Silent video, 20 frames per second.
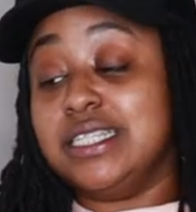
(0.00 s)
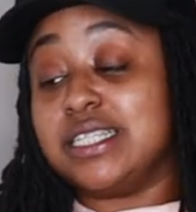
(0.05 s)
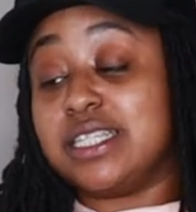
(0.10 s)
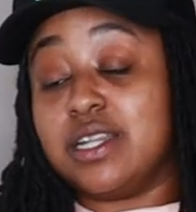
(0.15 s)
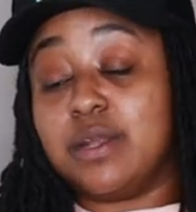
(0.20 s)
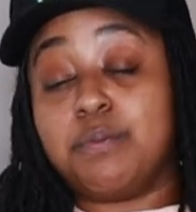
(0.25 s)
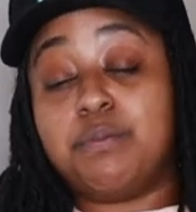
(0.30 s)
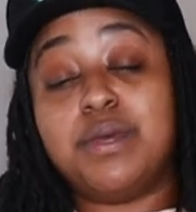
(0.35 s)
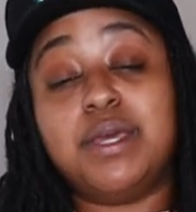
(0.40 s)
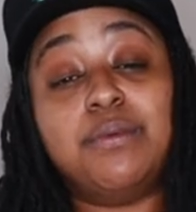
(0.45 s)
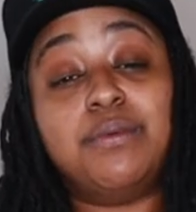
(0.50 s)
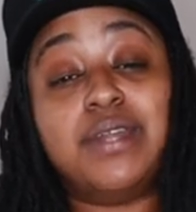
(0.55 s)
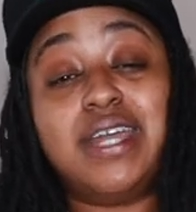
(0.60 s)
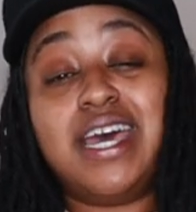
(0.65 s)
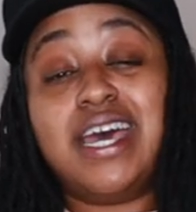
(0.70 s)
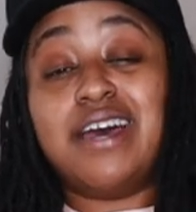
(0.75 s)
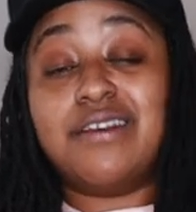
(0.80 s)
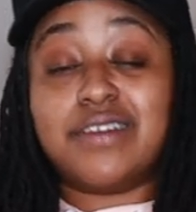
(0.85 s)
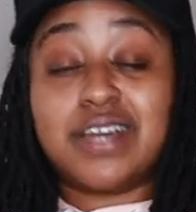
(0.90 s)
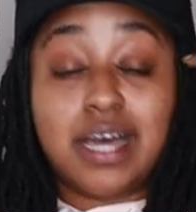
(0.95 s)
To the people
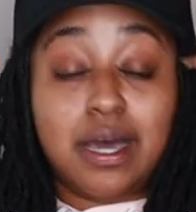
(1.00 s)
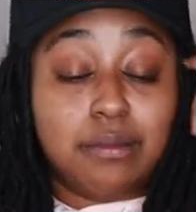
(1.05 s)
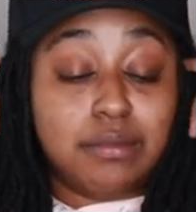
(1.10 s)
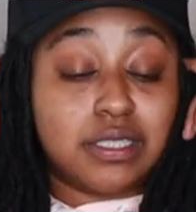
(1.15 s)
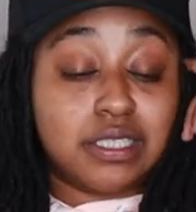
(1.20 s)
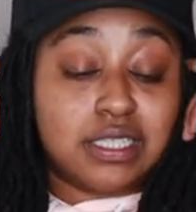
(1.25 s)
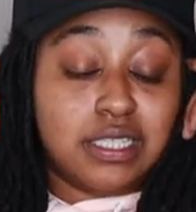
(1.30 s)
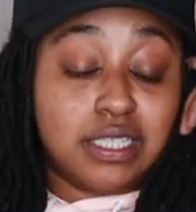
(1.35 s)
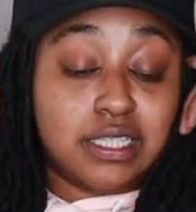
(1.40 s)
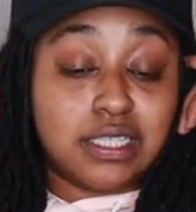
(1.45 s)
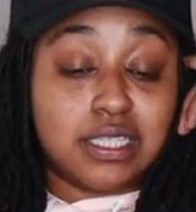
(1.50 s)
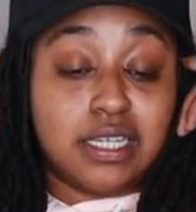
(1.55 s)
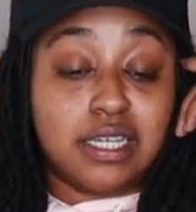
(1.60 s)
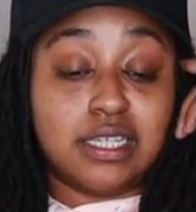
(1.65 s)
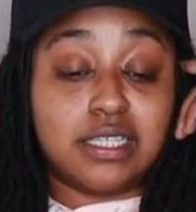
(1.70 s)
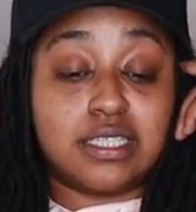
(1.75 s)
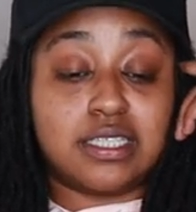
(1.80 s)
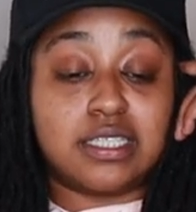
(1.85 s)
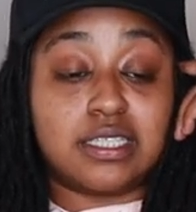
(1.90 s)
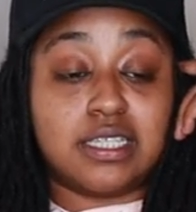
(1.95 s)
that have common sense and
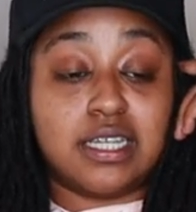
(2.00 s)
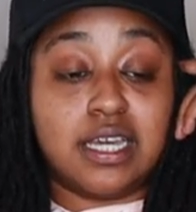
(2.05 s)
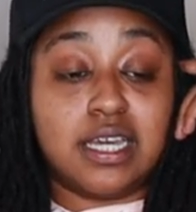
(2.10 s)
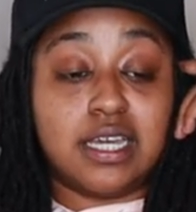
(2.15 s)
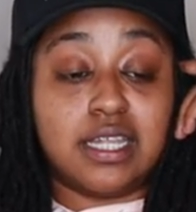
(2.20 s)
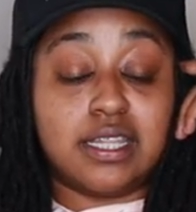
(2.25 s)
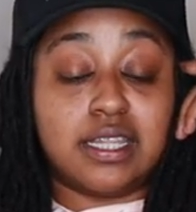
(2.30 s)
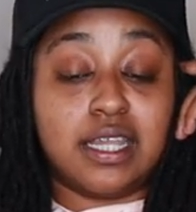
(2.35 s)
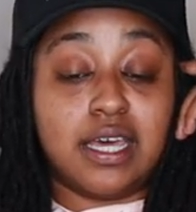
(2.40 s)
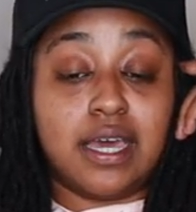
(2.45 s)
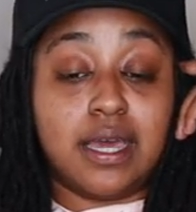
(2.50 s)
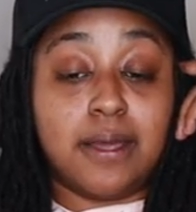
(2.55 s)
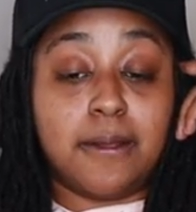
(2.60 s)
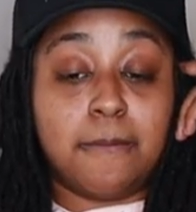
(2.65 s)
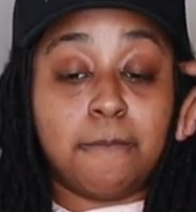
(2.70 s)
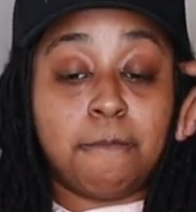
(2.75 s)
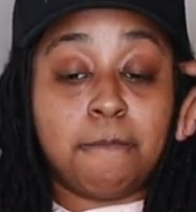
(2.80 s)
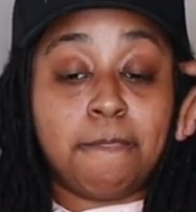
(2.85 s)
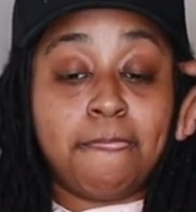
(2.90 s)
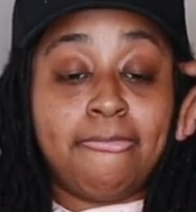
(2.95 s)
understand
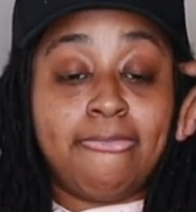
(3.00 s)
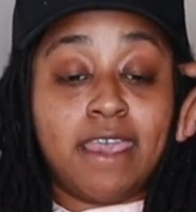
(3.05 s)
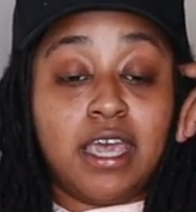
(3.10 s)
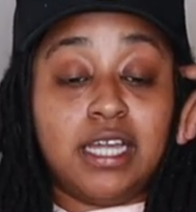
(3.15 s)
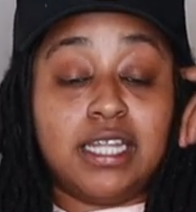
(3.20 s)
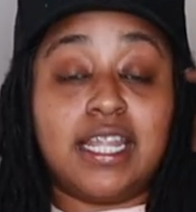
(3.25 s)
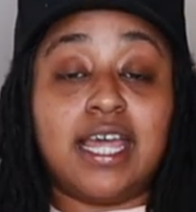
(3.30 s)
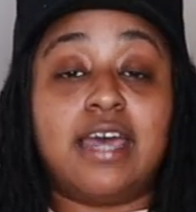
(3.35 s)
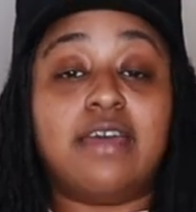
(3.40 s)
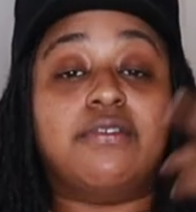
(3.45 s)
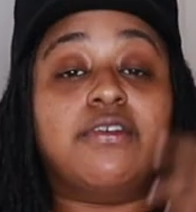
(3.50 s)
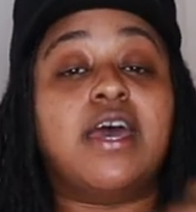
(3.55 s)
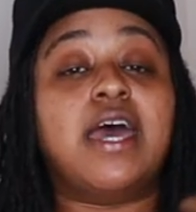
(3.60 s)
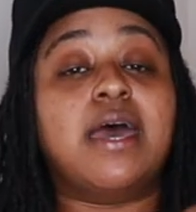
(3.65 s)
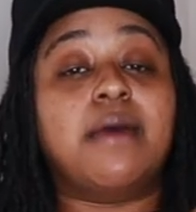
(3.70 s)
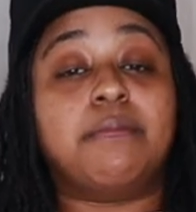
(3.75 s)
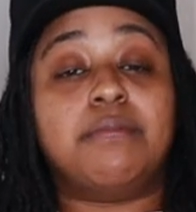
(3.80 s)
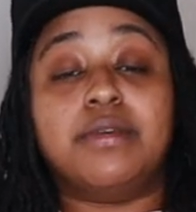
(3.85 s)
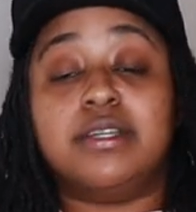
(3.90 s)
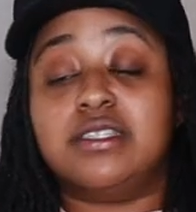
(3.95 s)
that life
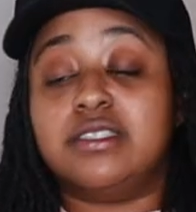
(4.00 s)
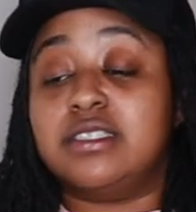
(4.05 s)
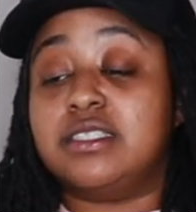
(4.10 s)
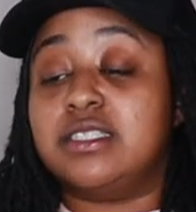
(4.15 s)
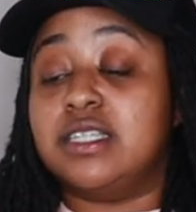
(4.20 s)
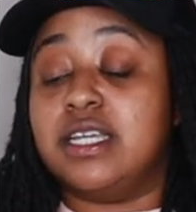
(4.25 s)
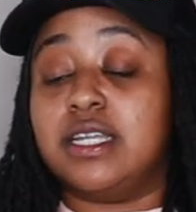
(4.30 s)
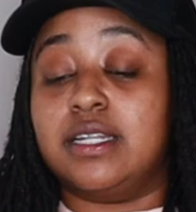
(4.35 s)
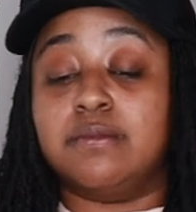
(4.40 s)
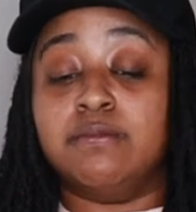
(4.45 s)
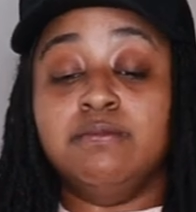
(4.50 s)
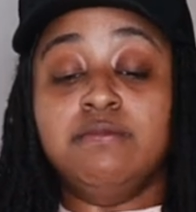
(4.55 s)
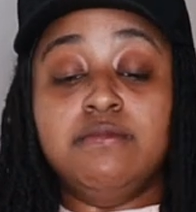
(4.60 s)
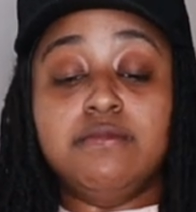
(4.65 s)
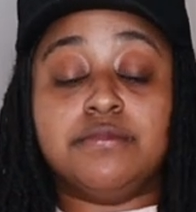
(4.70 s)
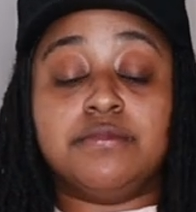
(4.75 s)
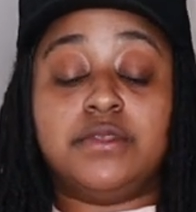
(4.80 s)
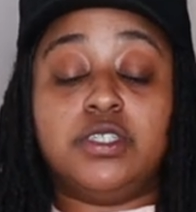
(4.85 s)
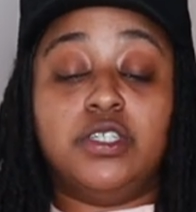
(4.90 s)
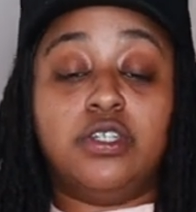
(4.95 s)
happens and,
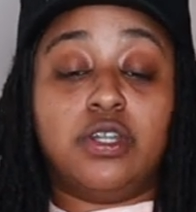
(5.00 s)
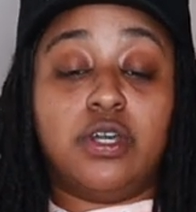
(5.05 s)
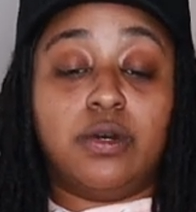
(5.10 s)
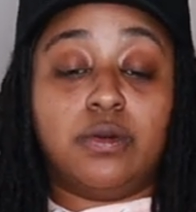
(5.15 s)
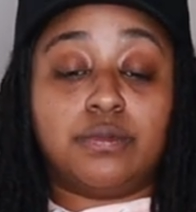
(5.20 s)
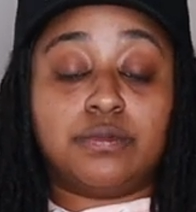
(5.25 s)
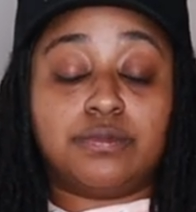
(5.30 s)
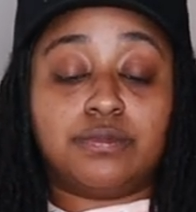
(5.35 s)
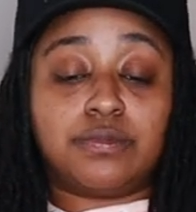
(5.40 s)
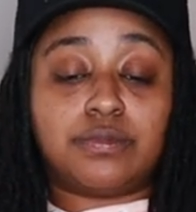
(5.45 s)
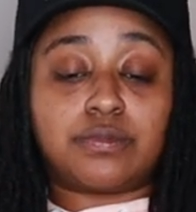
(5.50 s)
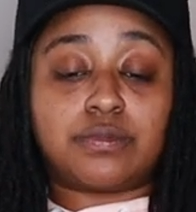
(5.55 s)
you know,